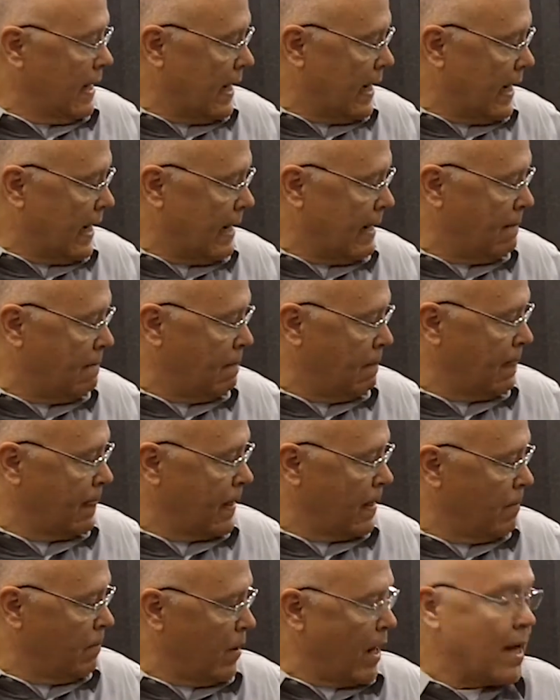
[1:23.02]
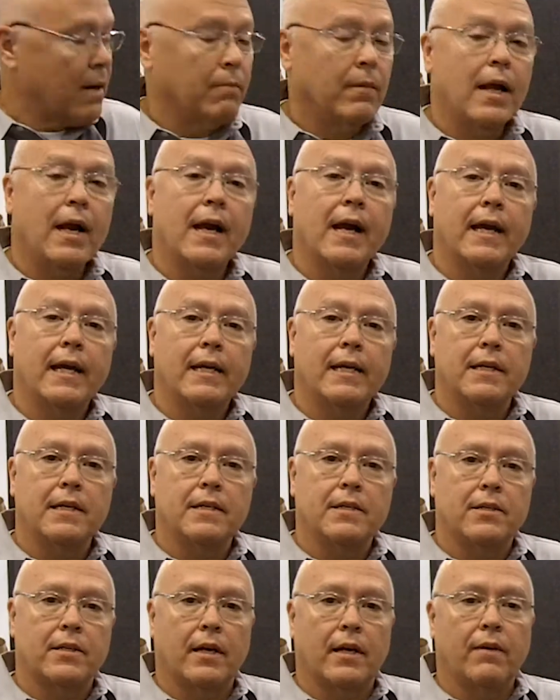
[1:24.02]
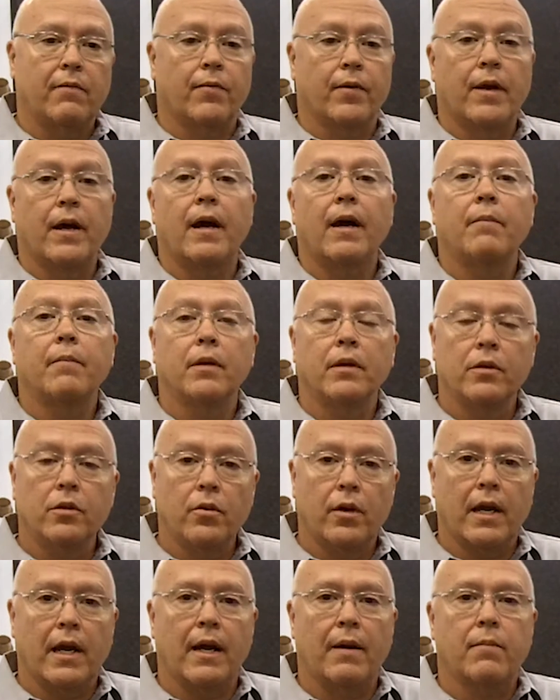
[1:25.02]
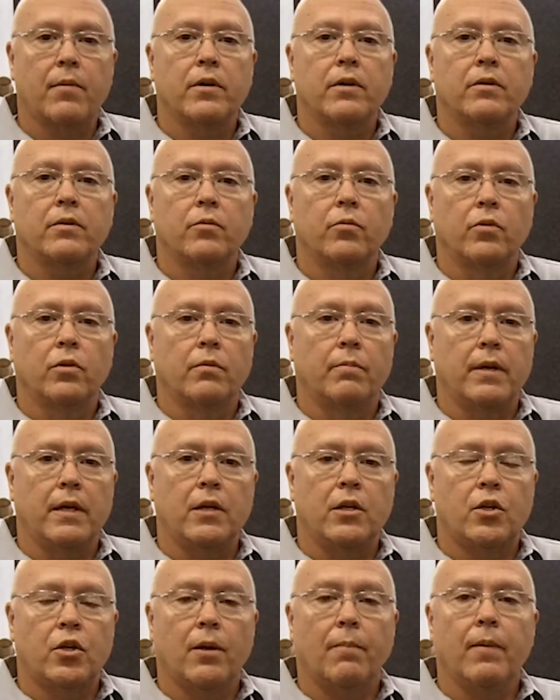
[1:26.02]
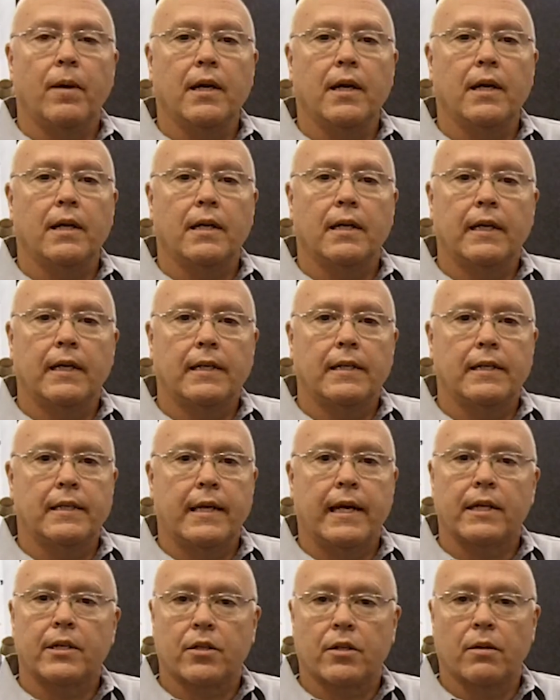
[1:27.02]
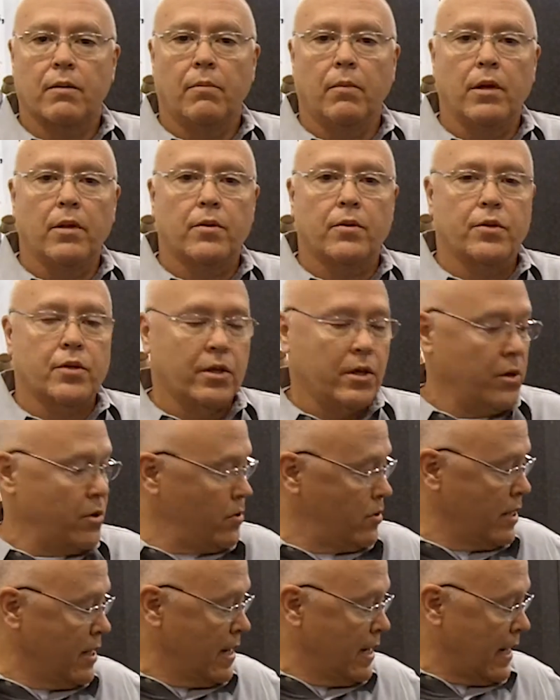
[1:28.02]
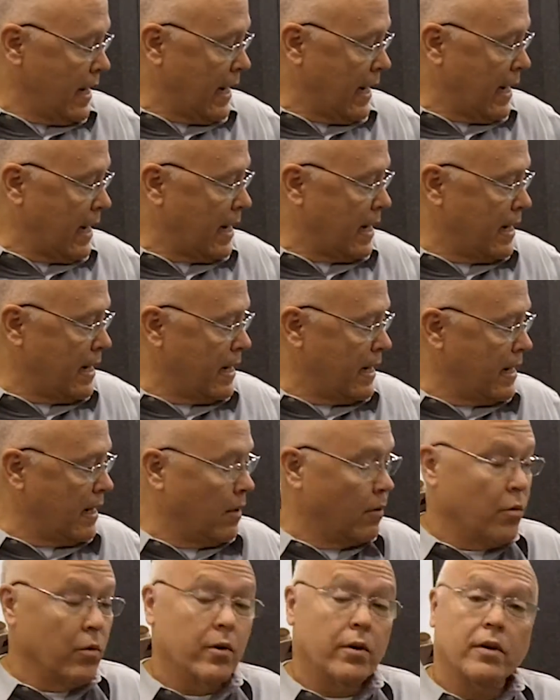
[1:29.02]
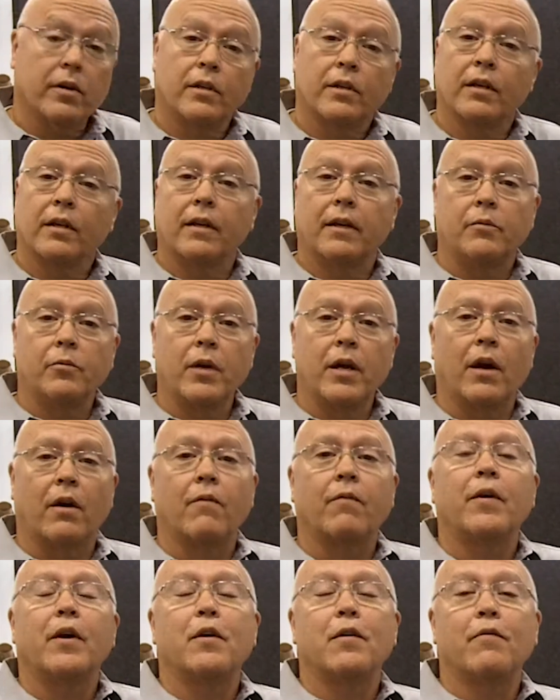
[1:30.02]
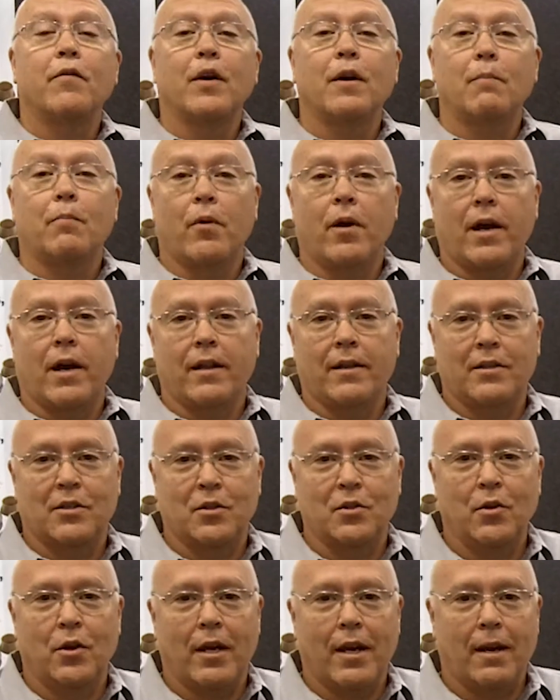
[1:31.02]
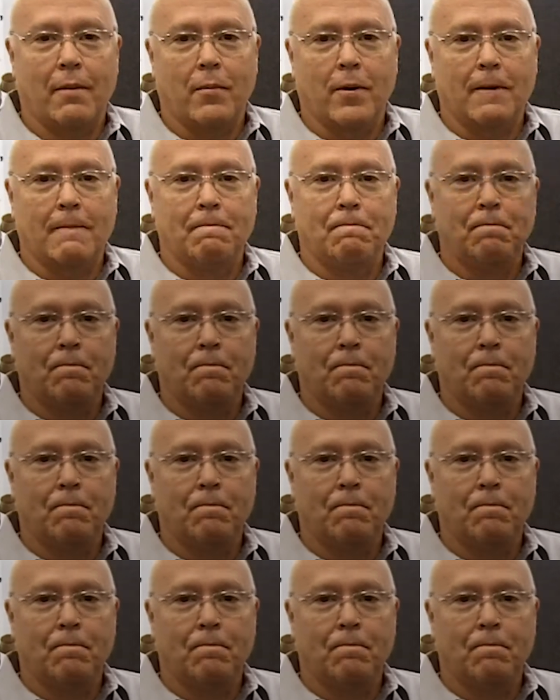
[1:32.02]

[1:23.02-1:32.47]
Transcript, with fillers: Um, Bottom line, it is a phenomenal new camera. We'll be shipping it in the next month or so, and uh, we're, we are very, very proud of this new camera.